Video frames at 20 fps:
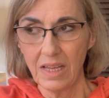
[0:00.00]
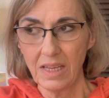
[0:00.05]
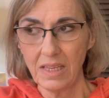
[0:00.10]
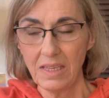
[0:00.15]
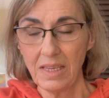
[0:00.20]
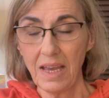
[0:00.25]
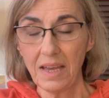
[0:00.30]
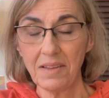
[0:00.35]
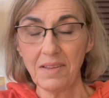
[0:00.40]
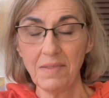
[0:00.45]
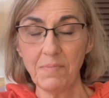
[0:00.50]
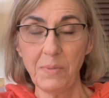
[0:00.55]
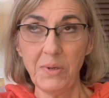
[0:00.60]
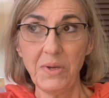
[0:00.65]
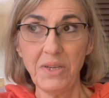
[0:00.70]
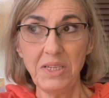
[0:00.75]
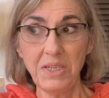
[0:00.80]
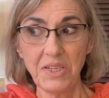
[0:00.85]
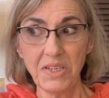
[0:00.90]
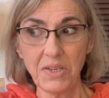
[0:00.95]
yeah,
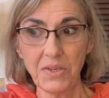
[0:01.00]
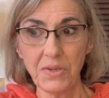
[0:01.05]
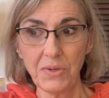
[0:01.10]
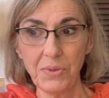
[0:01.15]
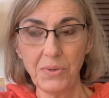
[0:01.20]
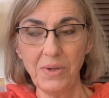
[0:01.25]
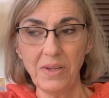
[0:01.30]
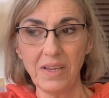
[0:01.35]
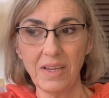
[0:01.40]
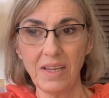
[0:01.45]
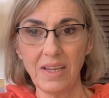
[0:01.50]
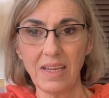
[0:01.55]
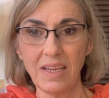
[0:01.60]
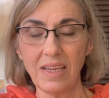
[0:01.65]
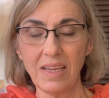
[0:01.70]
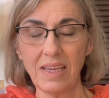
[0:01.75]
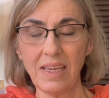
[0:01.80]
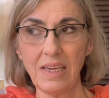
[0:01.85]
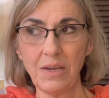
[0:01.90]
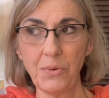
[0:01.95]
SPOOKY-2
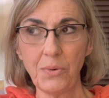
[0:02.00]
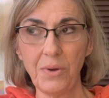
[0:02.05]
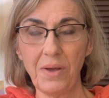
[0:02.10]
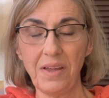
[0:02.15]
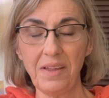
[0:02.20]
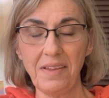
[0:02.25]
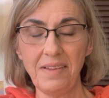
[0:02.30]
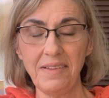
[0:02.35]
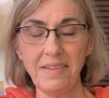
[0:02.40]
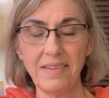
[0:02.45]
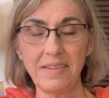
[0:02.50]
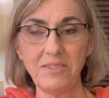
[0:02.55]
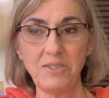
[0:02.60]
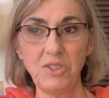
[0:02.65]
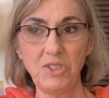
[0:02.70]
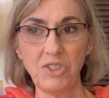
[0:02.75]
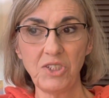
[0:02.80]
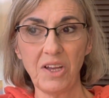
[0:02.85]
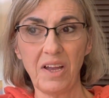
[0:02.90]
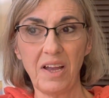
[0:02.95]
equals
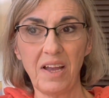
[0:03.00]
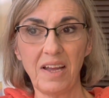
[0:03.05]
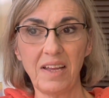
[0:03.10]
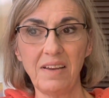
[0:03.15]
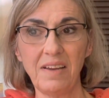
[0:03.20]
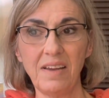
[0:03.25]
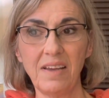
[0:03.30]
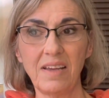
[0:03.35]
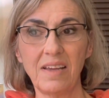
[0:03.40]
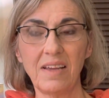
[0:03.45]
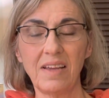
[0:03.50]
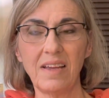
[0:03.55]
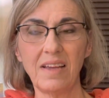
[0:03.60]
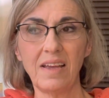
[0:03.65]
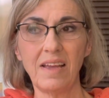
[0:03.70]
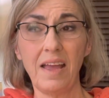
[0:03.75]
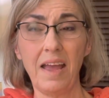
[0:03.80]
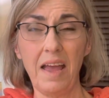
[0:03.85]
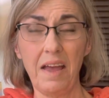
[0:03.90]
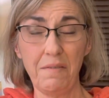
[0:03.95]
John
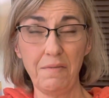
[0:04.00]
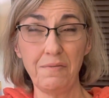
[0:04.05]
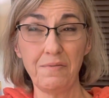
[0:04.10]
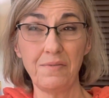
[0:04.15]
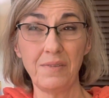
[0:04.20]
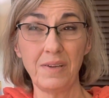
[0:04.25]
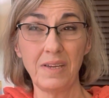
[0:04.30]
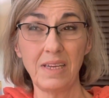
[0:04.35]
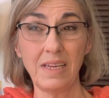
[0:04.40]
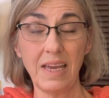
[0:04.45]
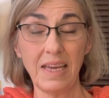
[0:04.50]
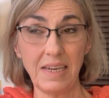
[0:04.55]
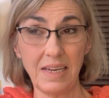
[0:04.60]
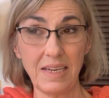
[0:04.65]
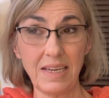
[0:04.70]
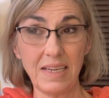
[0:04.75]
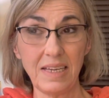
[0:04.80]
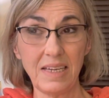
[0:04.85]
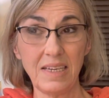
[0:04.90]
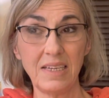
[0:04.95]
F.
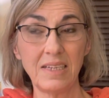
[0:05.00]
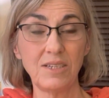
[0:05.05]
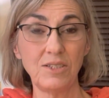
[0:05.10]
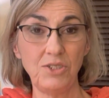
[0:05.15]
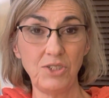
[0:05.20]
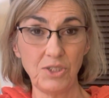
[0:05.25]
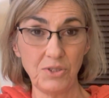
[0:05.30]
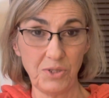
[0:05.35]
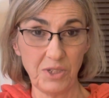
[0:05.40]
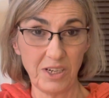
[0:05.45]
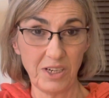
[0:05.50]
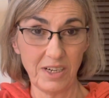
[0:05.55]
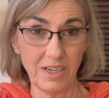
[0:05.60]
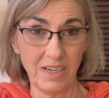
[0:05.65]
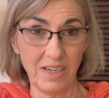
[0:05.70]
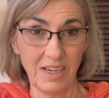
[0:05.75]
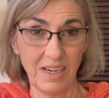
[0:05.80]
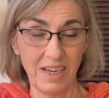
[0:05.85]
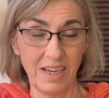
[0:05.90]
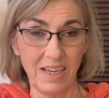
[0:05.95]
Kennedy Jr.,
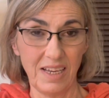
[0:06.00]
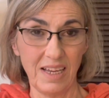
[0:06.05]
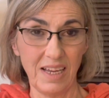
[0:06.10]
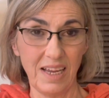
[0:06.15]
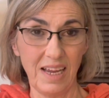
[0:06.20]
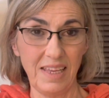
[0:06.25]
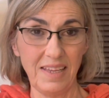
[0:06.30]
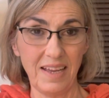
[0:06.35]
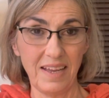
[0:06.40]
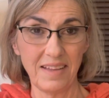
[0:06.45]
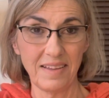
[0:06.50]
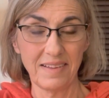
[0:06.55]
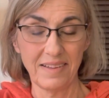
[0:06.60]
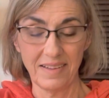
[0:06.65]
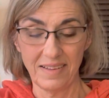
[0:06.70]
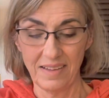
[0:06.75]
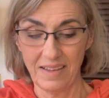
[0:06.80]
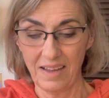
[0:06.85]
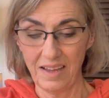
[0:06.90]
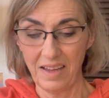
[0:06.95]
and that's
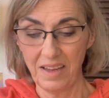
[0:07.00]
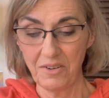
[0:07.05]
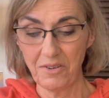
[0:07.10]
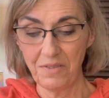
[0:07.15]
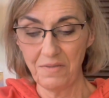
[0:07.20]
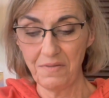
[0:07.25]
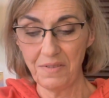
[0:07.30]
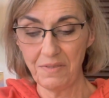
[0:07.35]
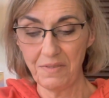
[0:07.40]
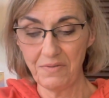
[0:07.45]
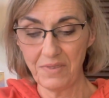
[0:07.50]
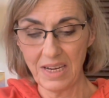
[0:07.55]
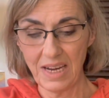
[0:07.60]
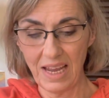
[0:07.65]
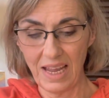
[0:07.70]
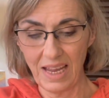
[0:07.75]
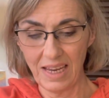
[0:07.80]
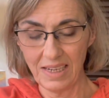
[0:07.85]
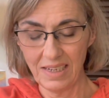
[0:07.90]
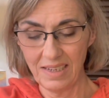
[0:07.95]

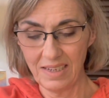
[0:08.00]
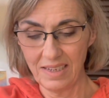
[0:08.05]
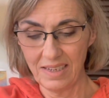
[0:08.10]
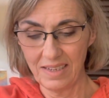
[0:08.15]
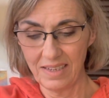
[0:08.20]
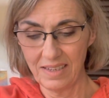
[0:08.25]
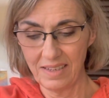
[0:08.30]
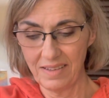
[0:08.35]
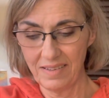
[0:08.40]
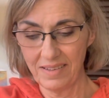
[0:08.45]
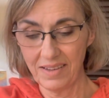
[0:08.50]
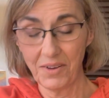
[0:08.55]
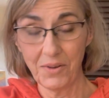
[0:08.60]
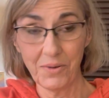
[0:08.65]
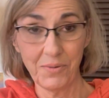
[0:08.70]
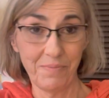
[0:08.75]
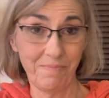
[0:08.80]
159. So